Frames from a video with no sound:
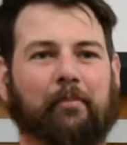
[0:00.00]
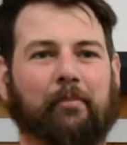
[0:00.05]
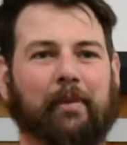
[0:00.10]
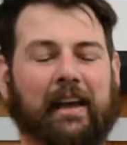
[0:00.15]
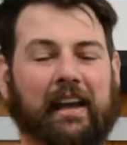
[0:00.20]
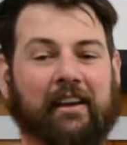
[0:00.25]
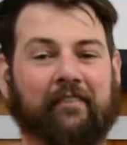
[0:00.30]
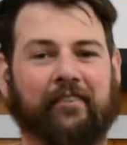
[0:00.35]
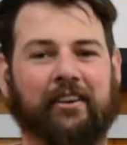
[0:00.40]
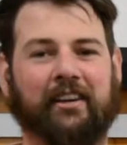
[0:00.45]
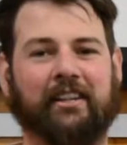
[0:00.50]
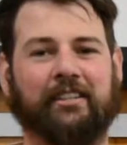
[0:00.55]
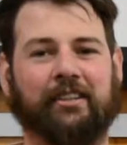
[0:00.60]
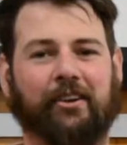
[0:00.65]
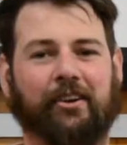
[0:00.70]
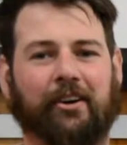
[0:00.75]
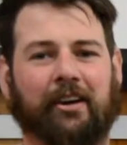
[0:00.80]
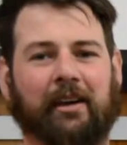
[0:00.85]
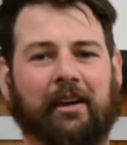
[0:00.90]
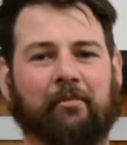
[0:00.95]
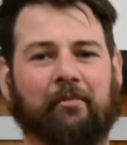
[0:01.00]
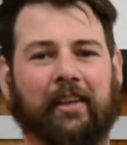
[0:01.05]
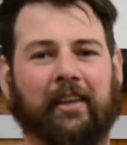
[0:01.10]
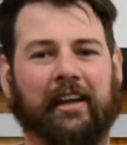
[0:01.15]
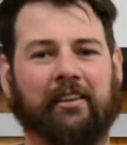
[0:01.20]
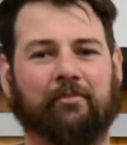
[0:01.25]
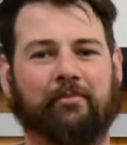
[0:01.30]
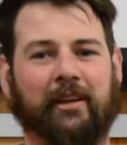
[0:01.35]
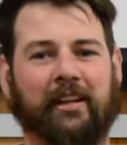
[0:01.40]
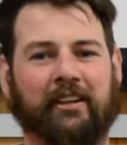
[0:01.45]
every time
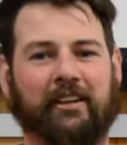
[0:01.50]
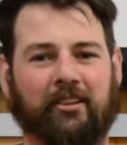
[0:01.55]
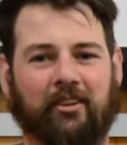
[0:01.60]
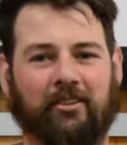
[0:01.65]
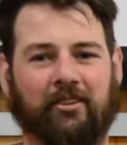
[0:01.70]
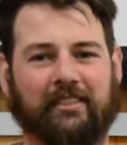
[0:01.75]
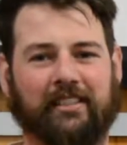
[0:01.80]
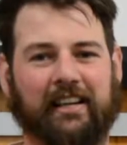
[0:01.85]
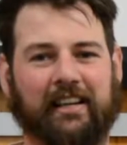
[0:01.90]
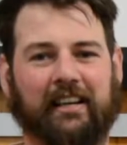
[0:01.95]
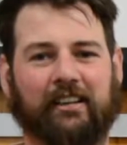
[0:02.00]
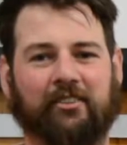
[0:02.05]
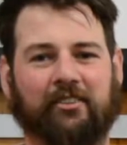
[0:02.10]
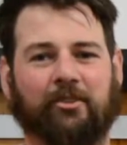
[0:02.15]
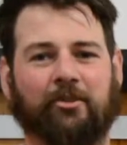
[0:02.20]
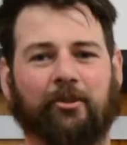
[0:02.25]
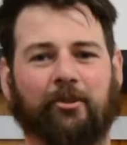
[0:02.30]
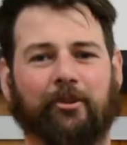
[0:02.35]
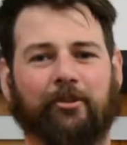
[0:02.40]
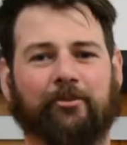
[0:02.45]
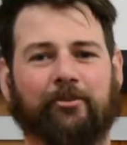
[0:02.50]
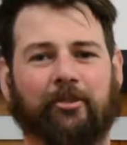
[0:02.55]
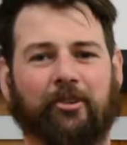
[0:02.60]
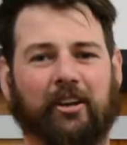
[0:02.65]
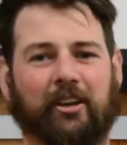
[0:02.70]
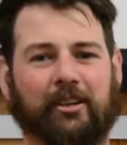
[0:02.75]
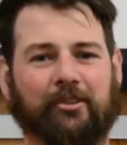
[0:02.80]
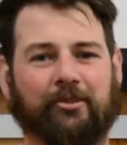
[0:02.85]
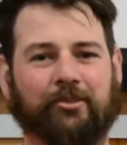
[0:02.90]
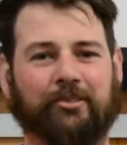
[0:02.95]
they've been knocked out at the
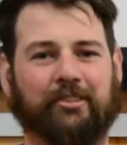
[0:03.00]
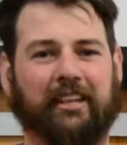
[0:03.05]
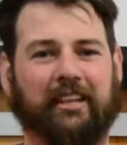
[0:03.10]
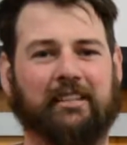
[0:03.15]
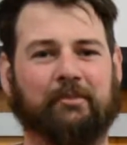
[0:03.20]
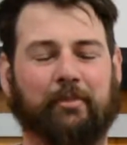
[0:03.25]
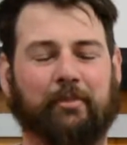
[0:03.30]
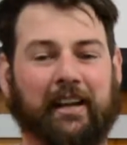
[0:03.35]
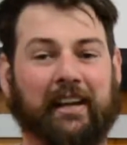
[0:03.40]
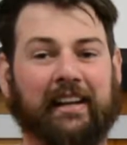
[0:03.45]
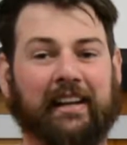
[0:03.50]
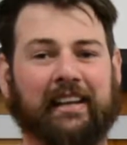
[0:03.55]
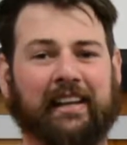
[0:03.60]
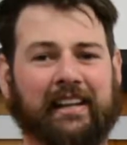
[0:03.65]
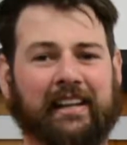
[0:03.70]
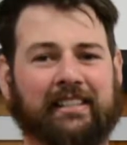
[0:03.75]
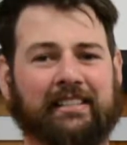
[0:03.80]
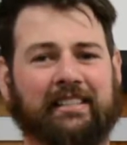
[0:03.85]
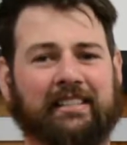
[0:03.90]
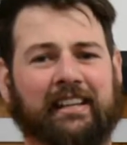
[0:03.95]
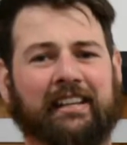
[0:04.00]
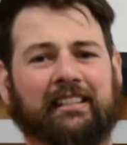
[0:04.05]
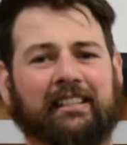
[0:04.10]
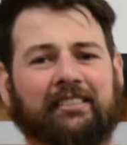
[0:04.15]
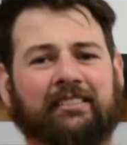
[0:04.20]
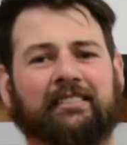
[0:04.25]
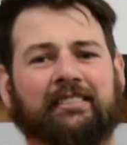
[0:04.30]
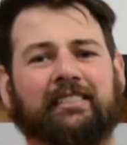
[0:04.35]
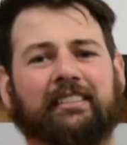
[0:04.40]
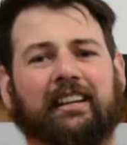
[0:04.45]
quarterfinals has been against
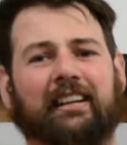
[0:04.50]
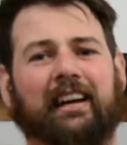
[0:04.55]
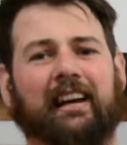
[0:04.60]
England.